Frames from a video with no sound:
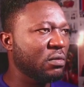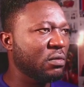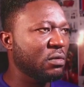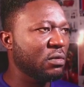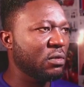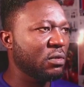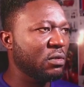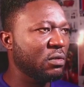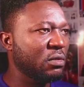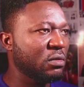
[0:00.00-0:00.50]

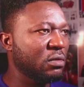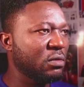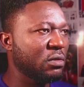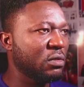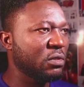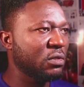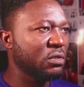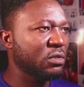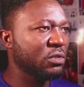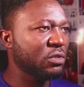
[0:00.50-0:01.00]
and
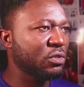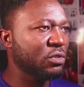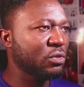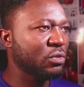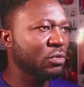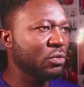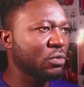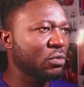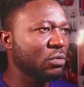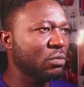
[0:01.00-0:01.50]
this
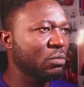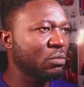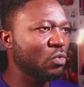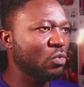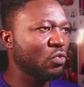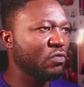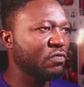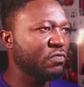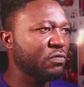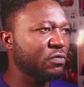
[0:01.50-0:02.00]
should
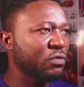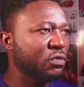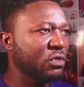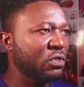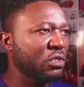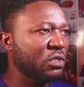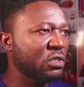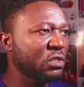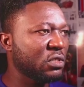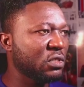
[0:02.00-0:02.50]
move to
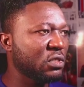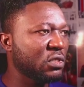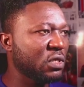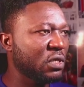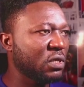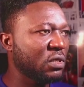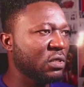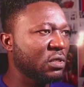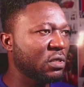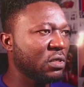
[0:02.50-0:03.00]
this
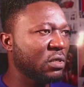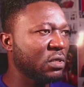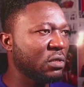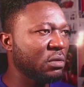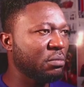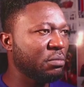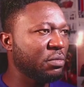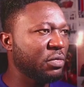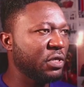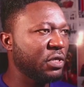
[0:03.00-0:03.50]
side a
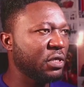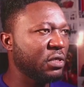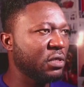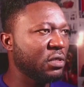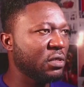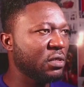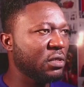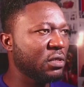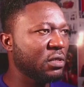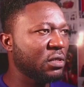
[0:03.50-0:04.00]
bit,
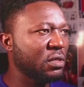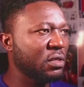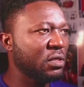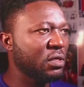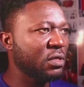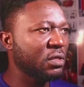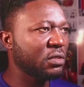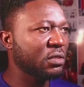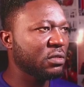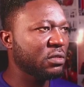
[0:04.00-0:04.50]

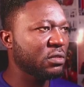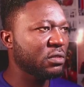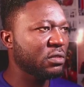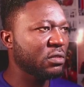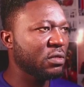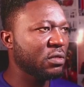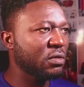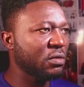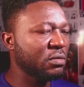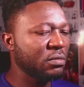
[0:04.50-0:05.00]
like
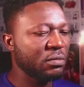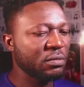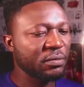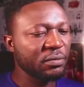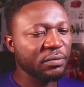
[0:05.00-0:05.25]
so.